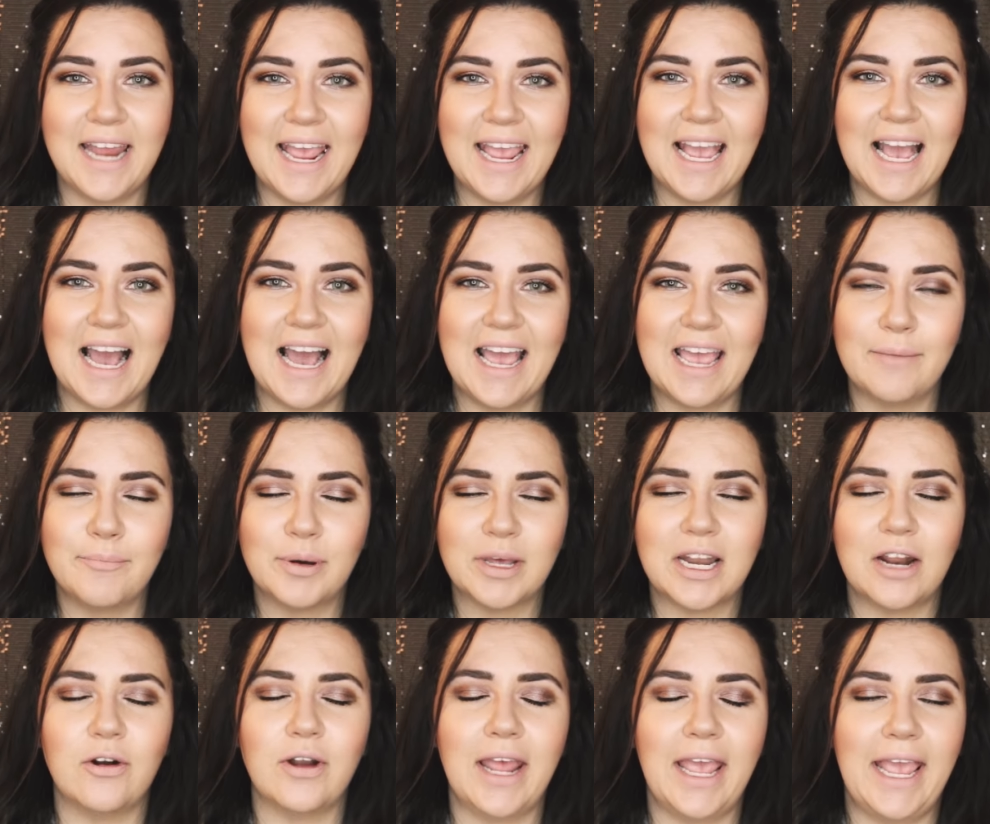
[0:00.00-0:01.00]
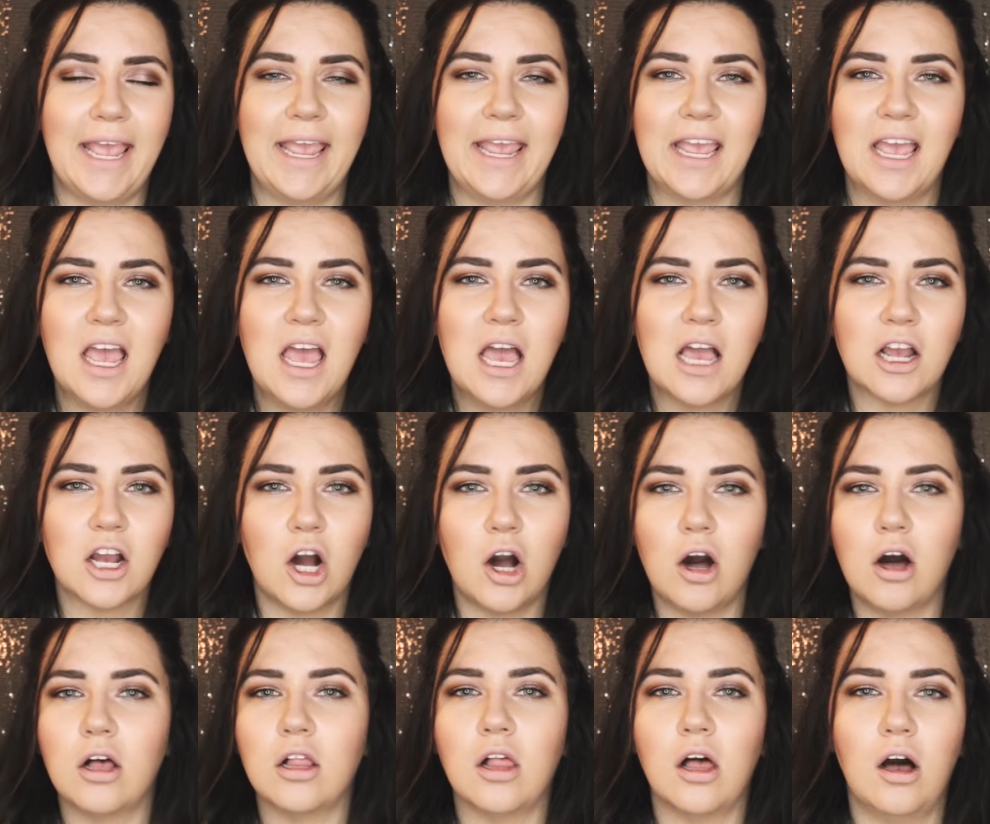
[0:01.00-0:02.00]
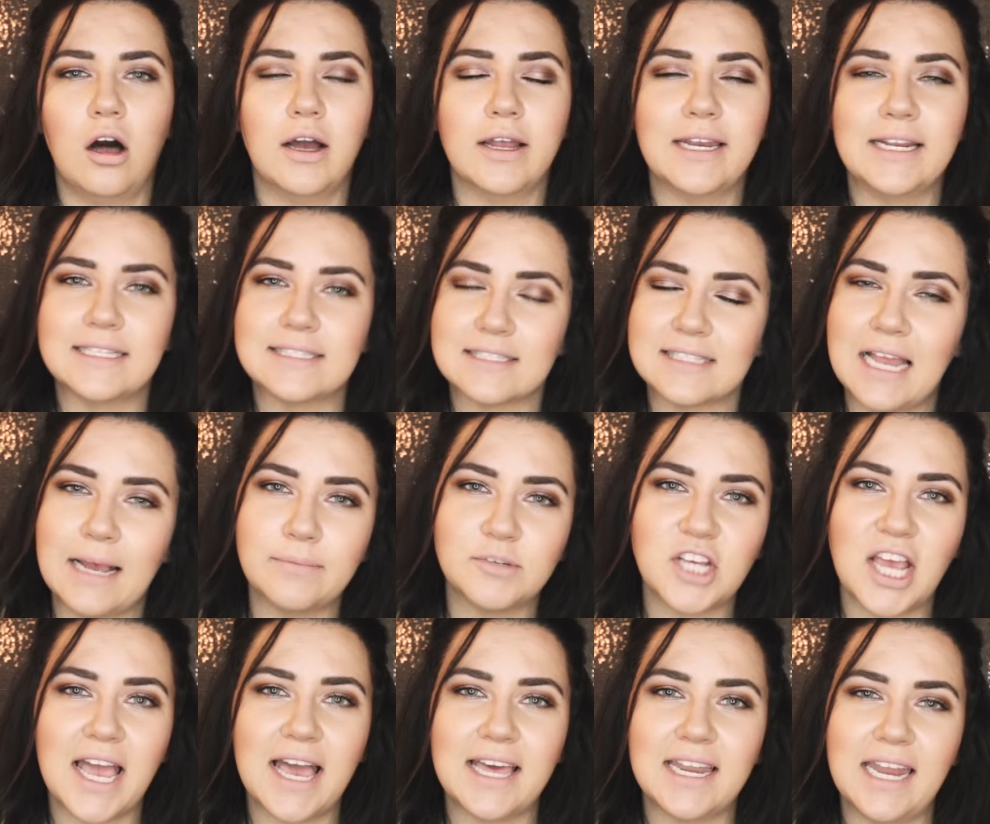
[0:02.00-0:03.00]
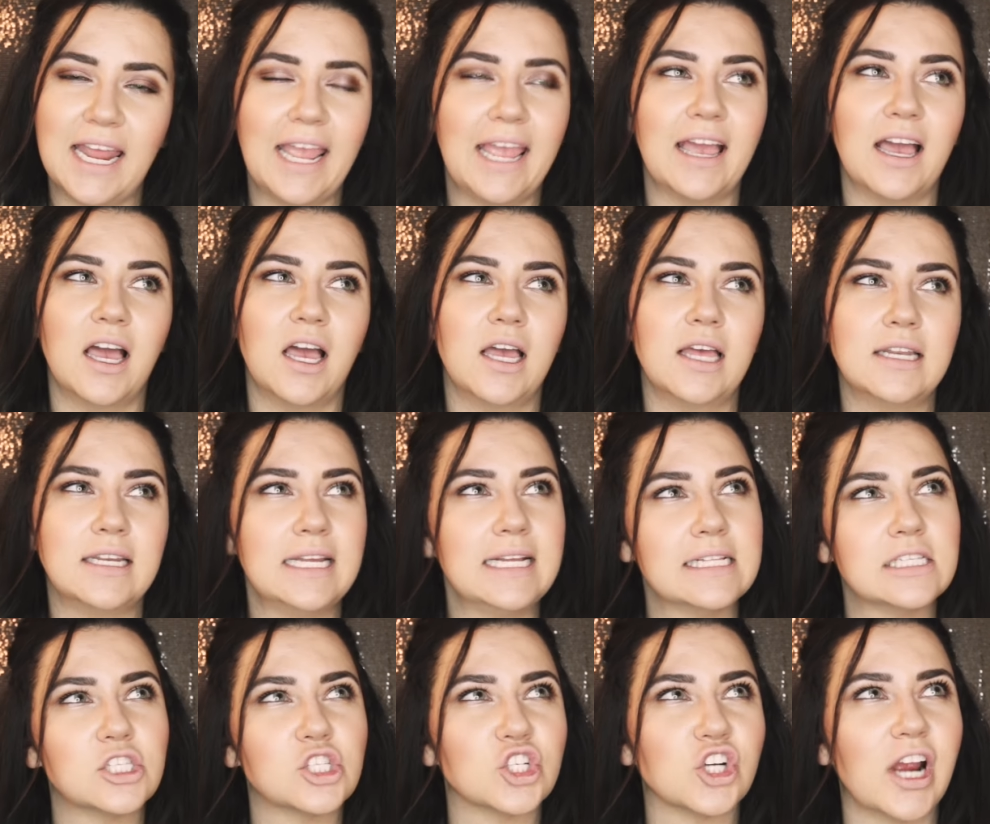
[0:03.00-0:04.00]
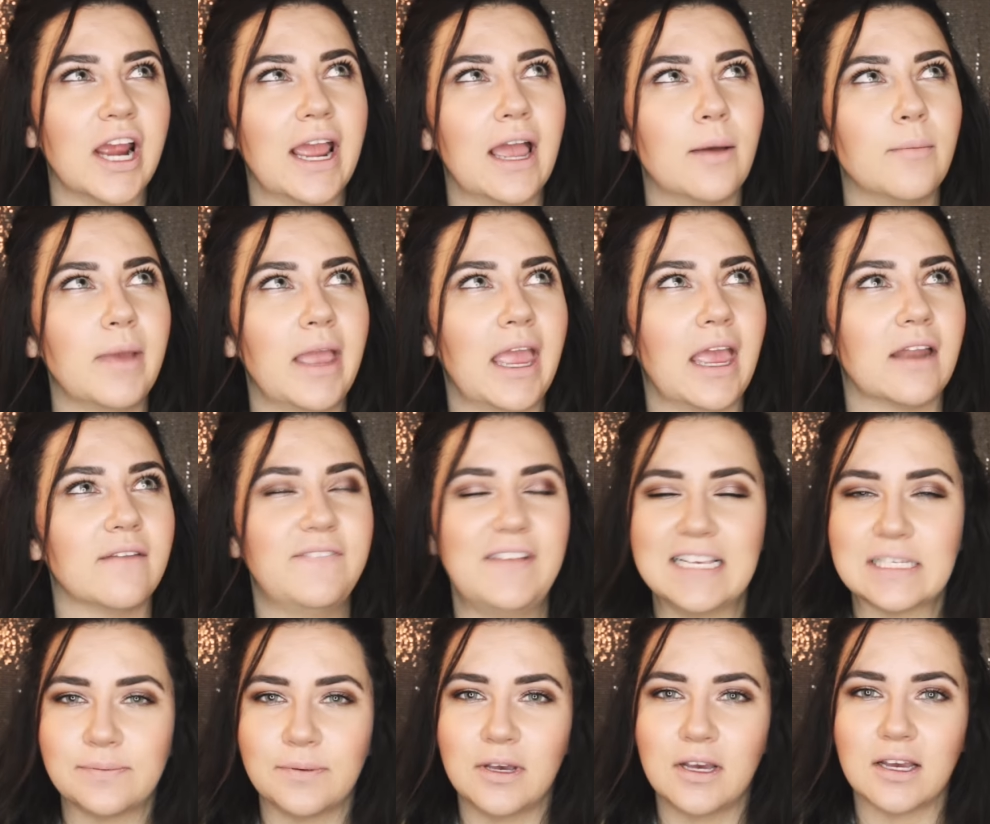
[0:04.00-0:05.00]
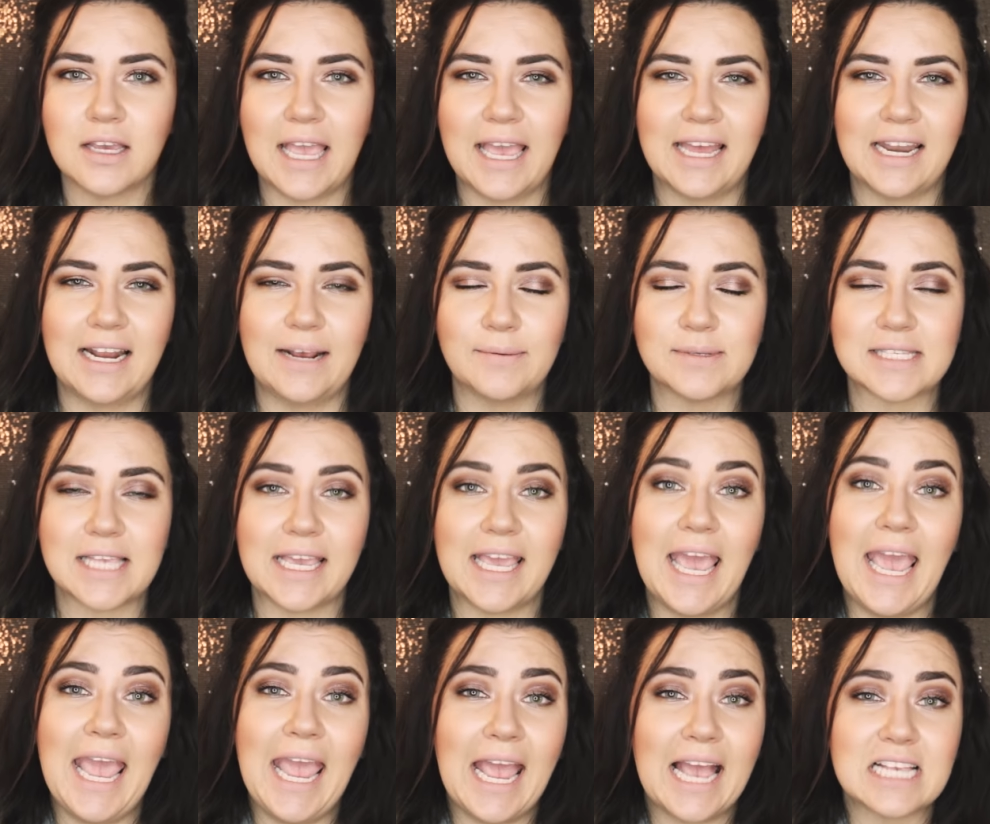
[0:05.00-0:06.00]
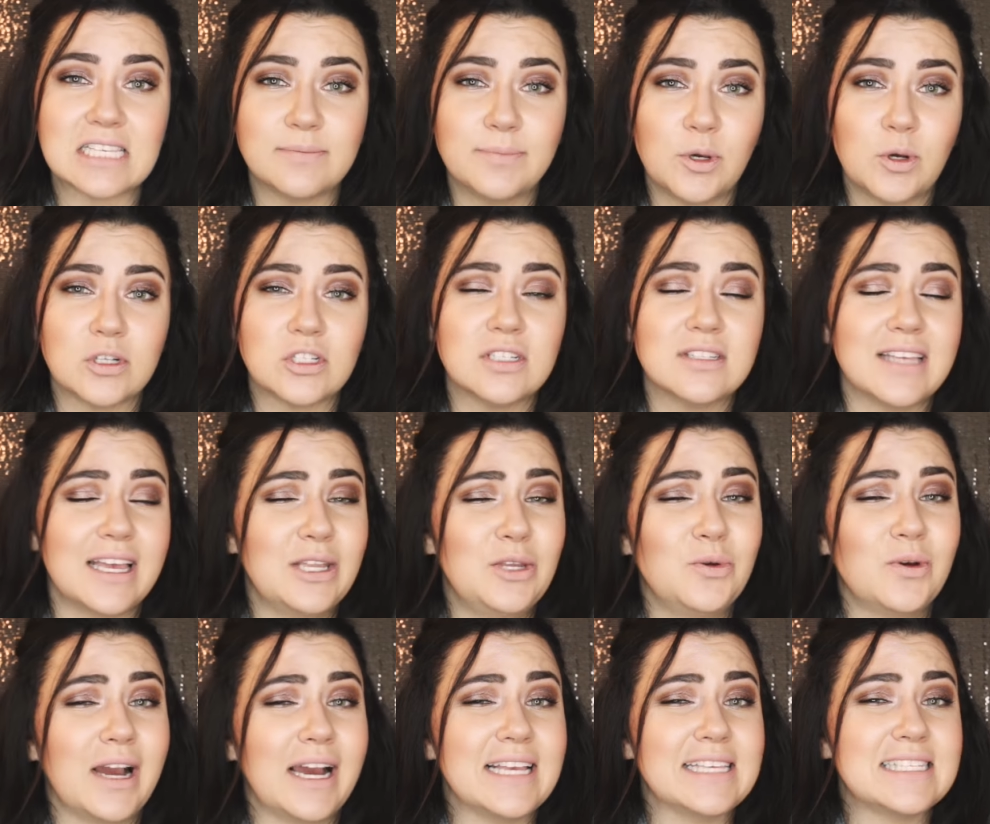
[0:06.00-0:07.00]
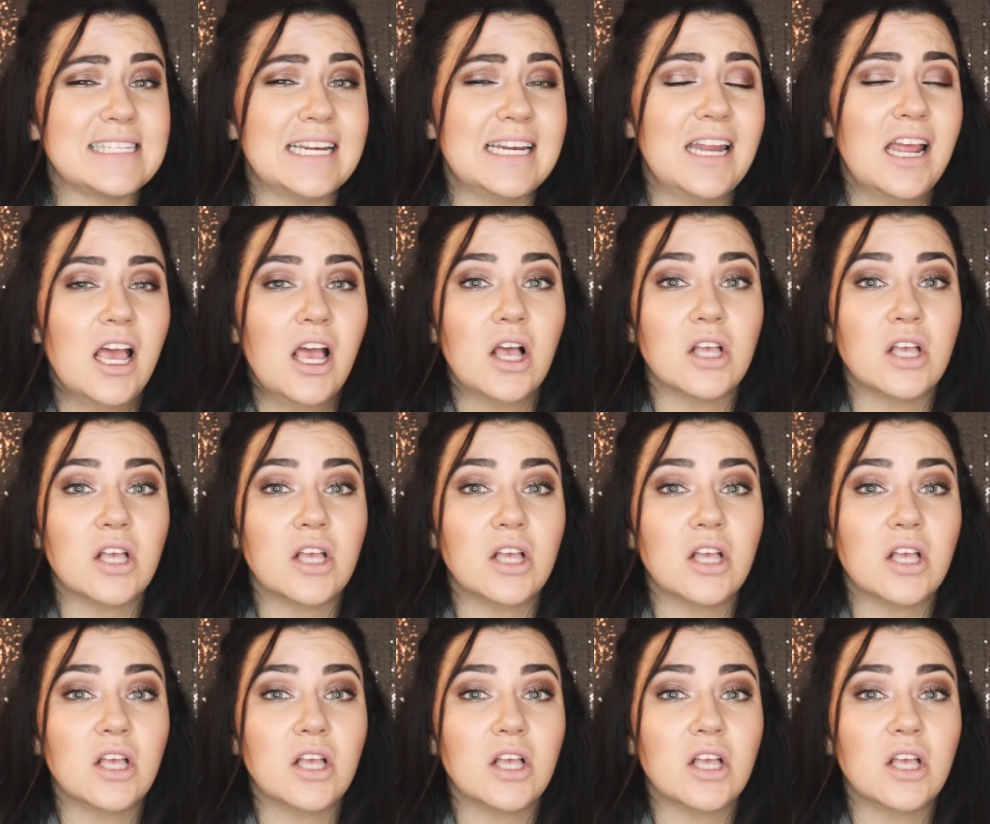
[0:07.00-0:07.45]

I put out a call on Snapchat and Instagram and Facebook, and I was like, hey, ask me questions, and you guys did.